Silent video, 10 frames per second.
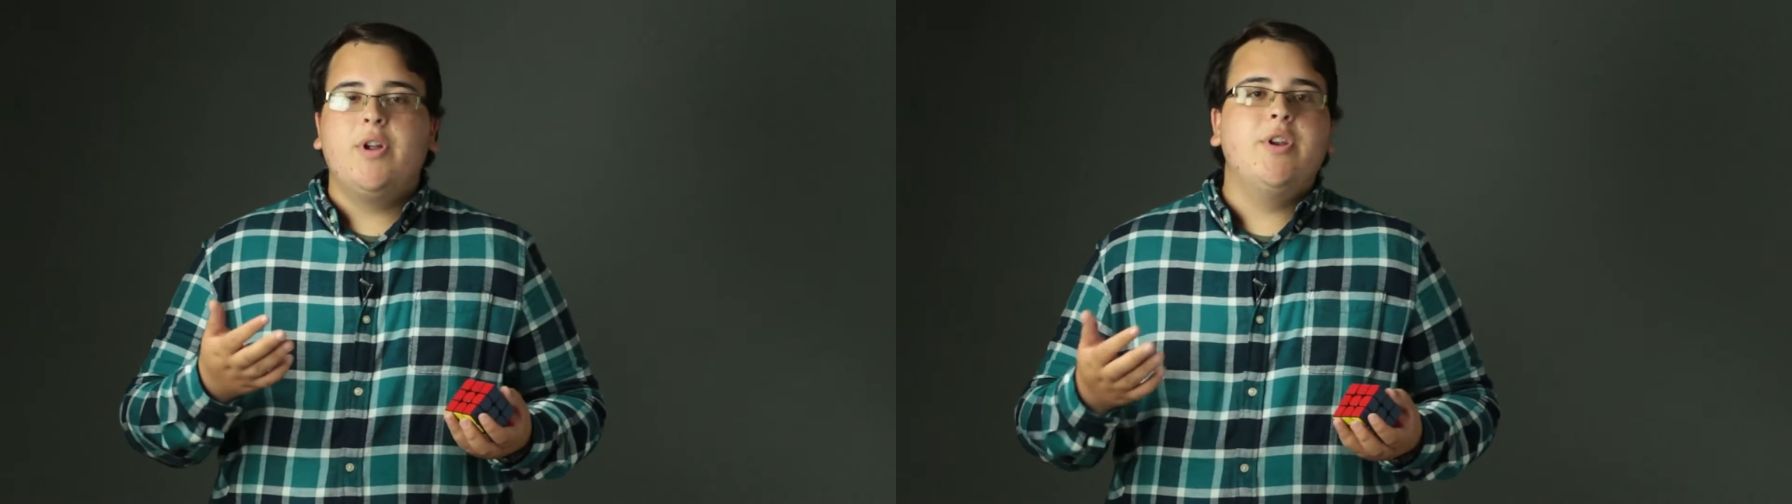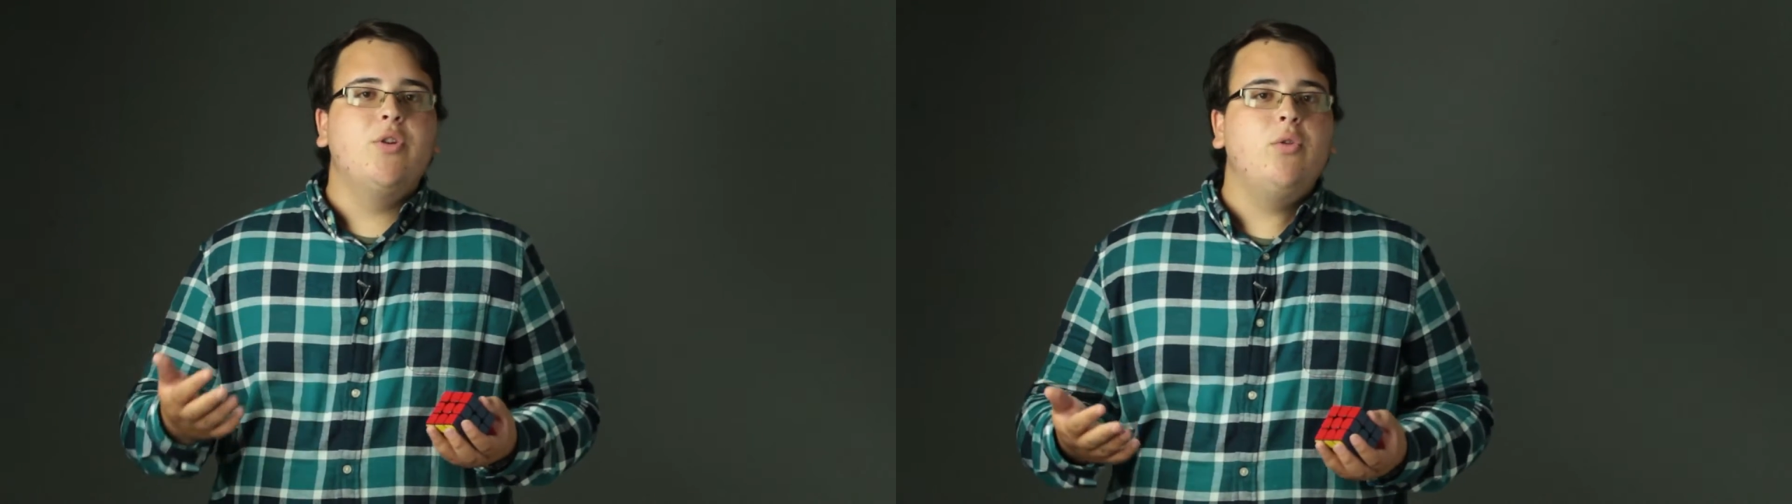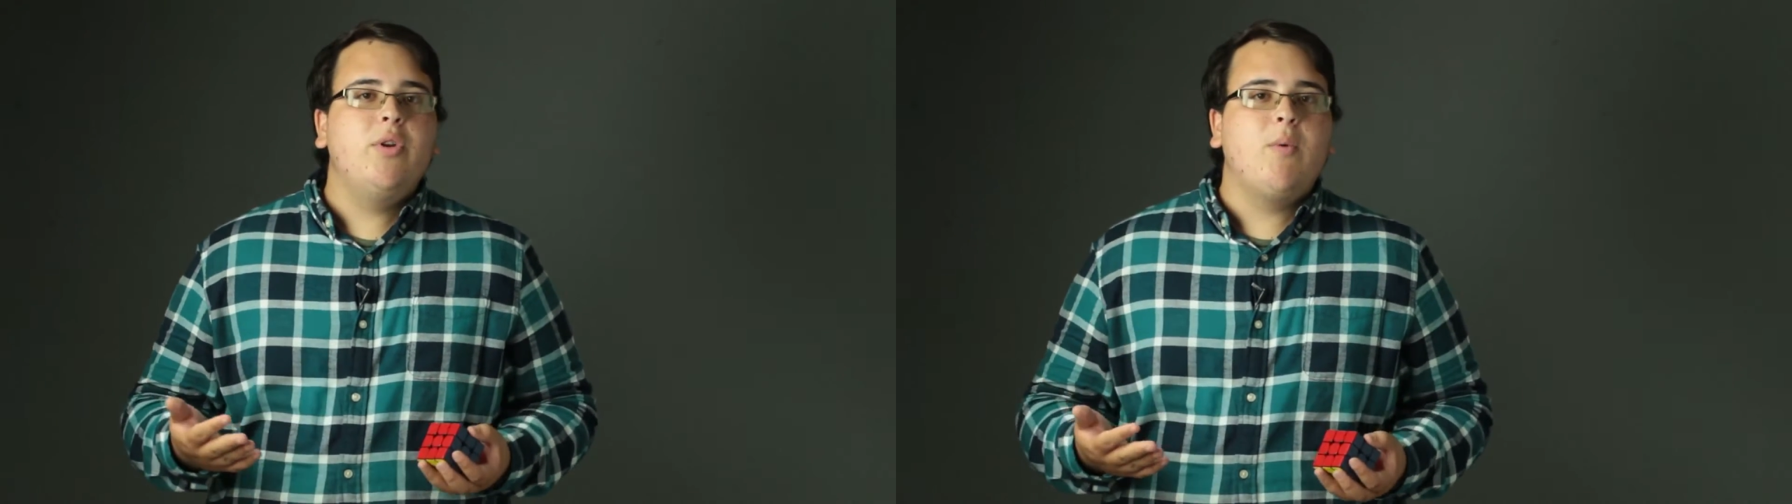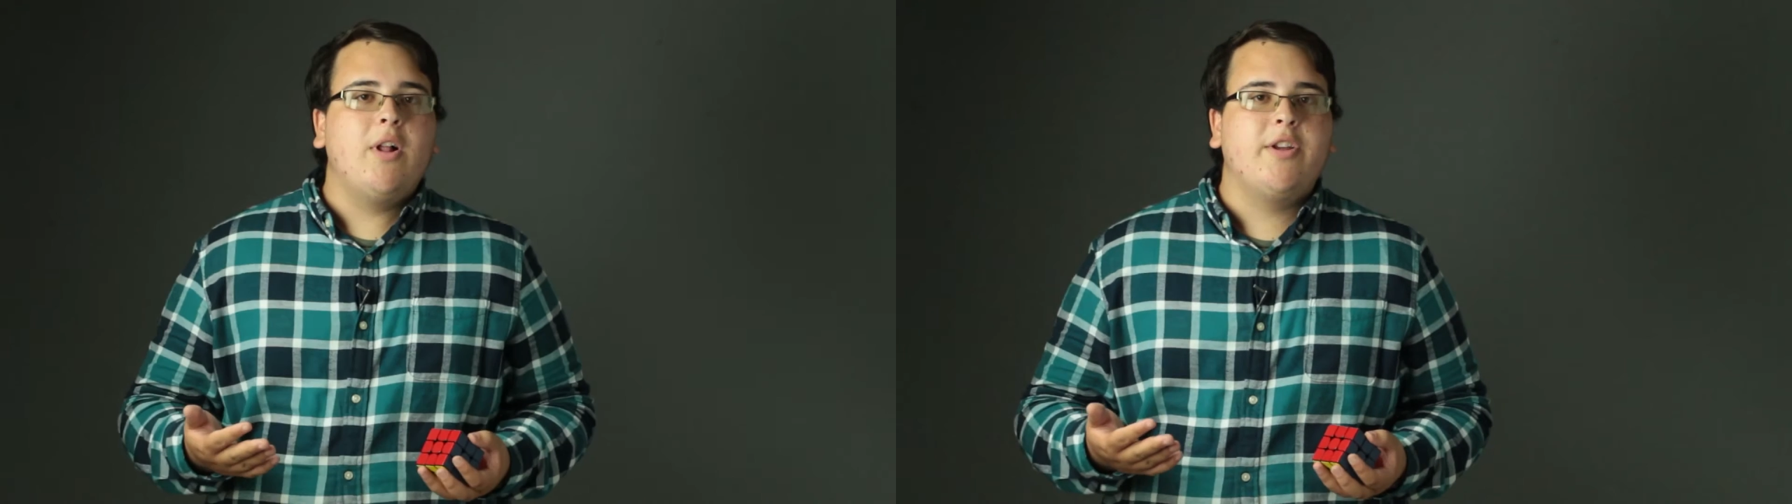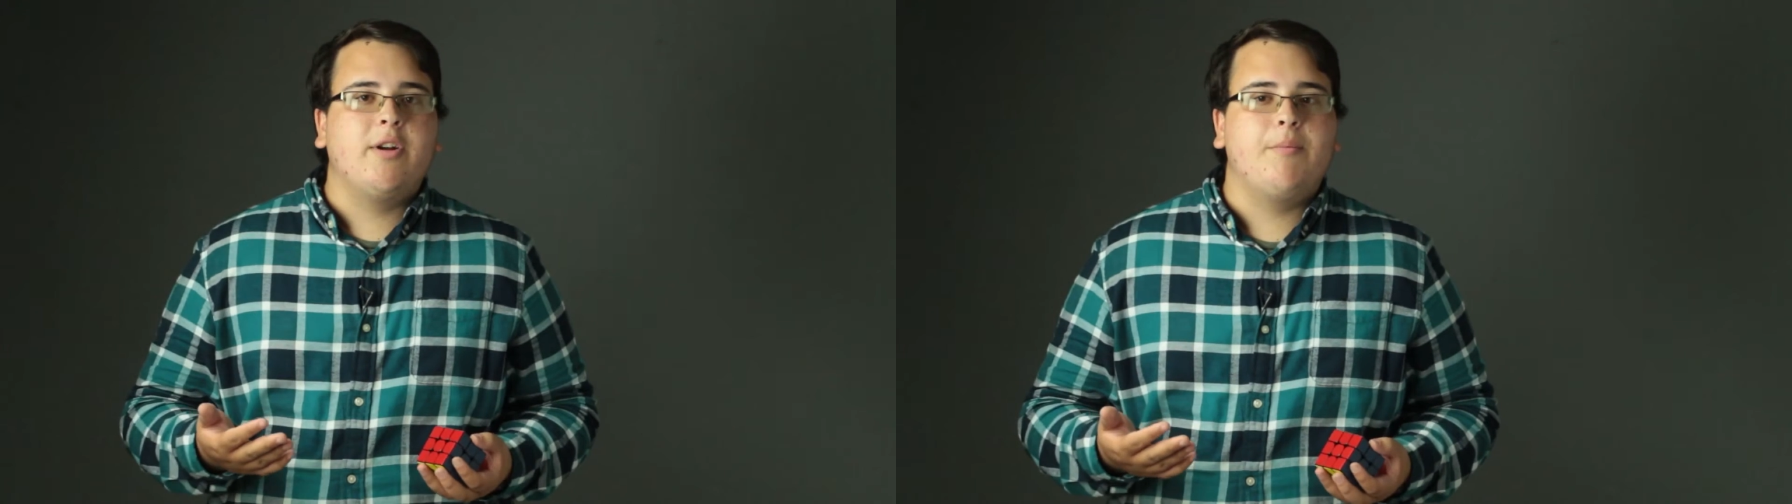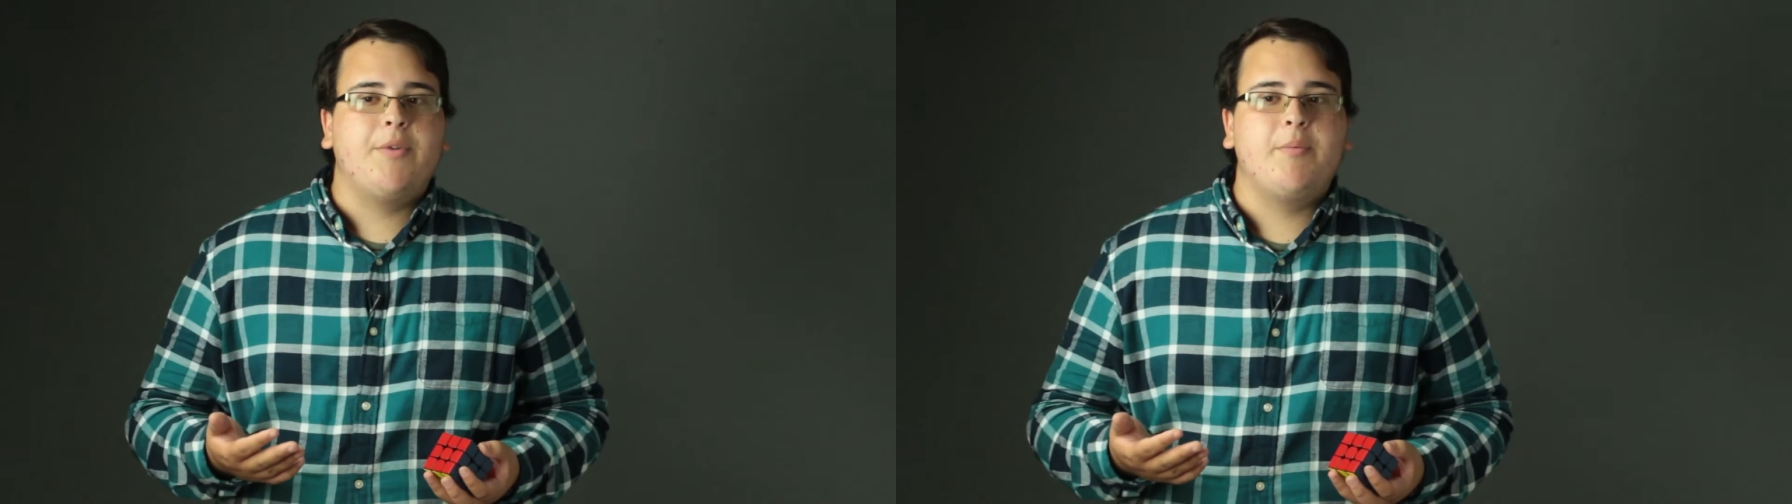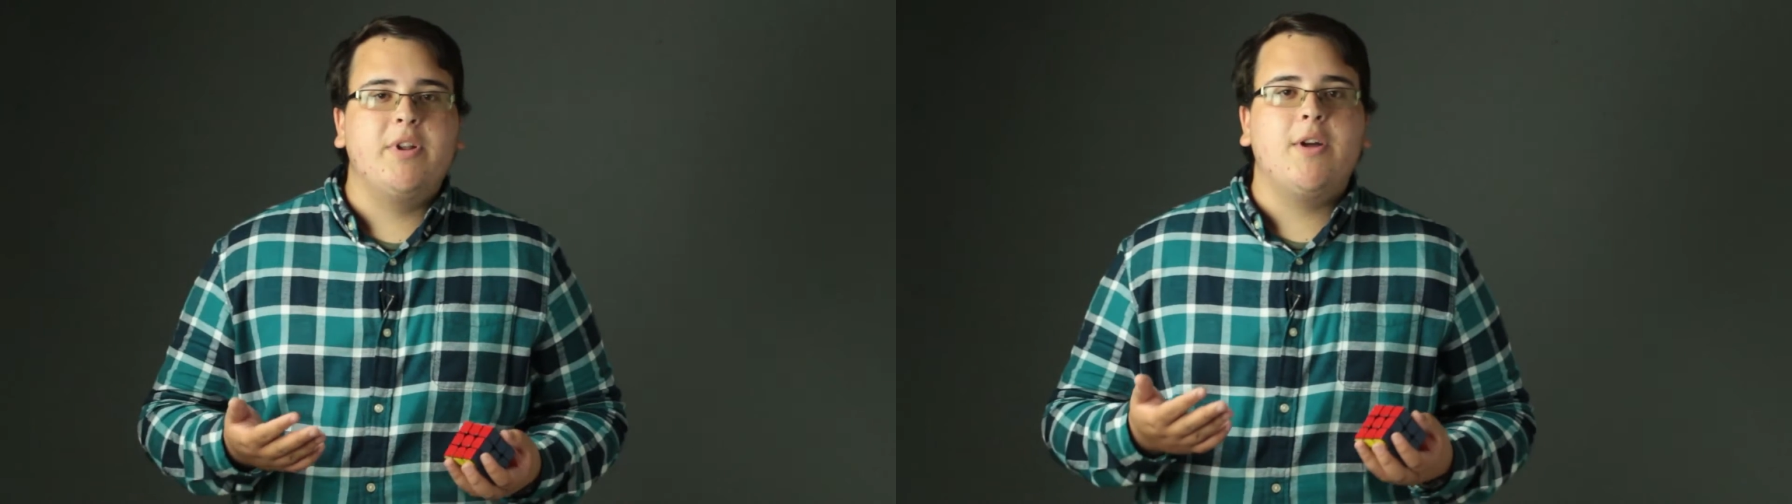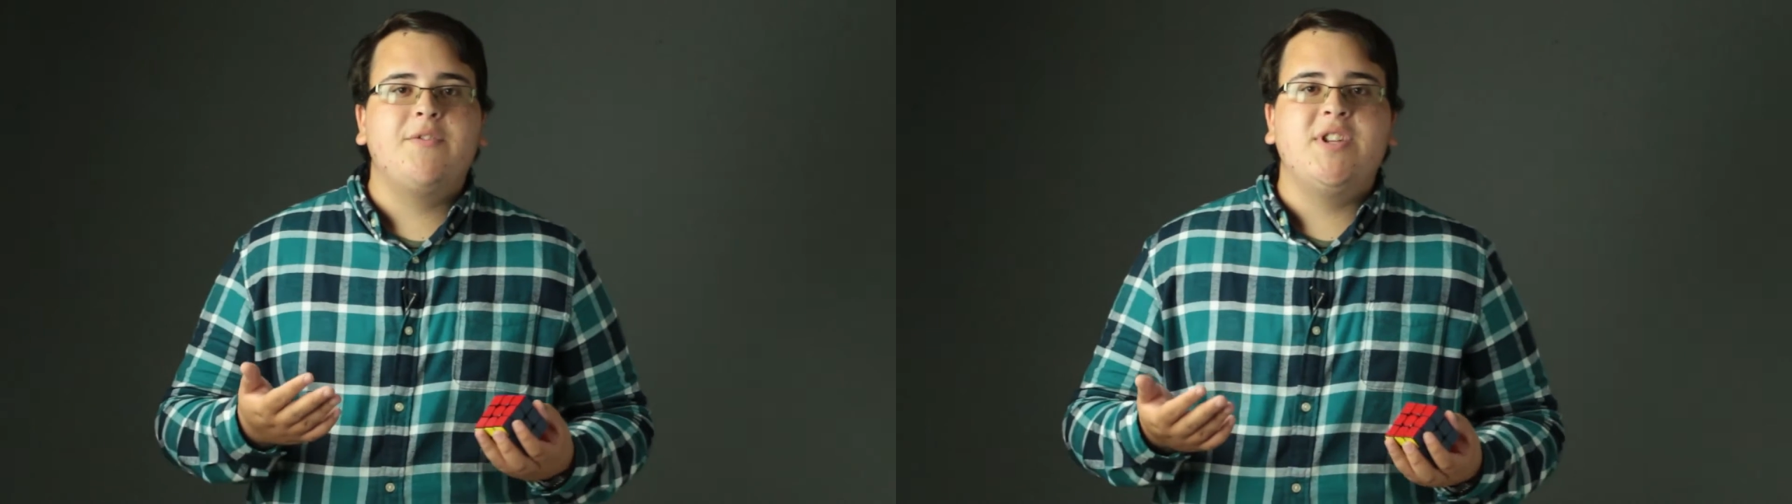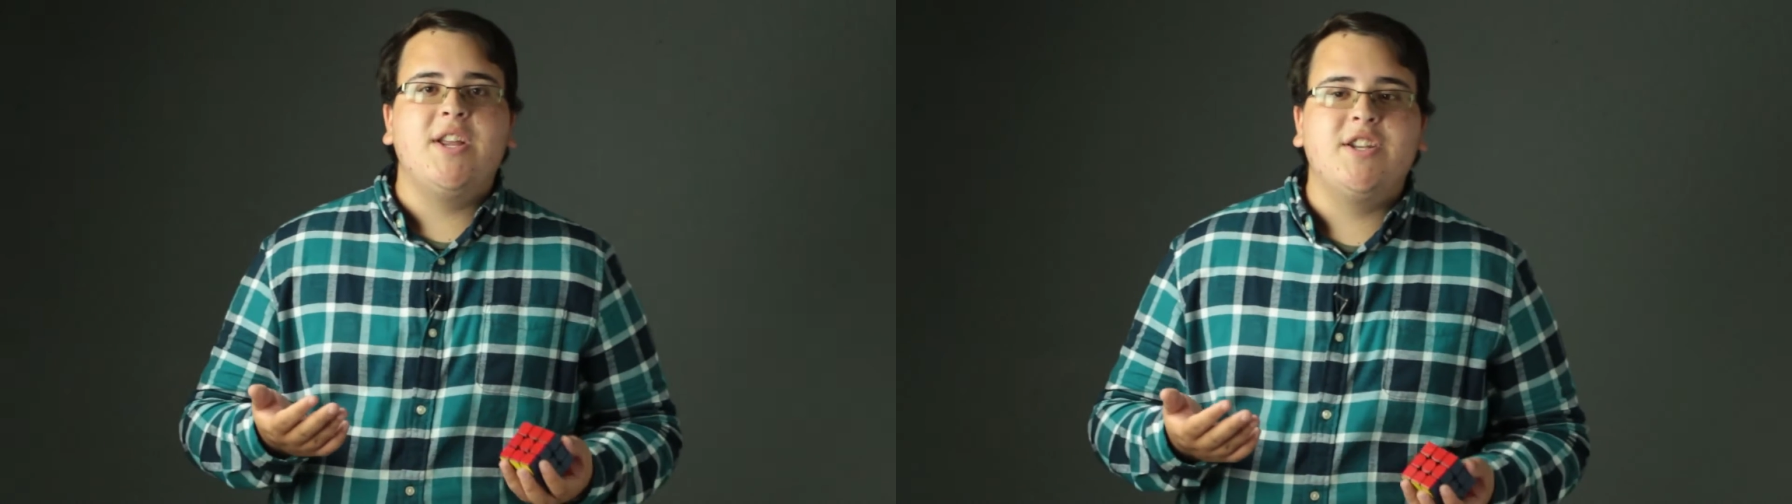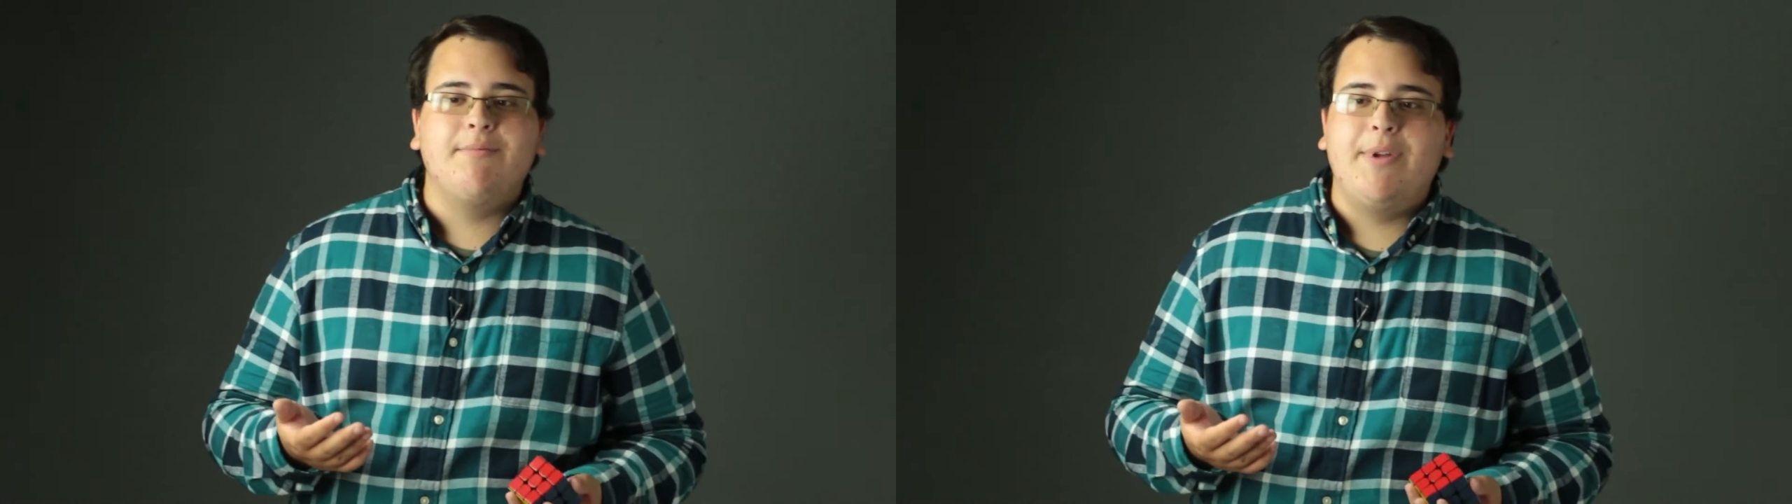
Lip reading: newly welcomed and we love teaching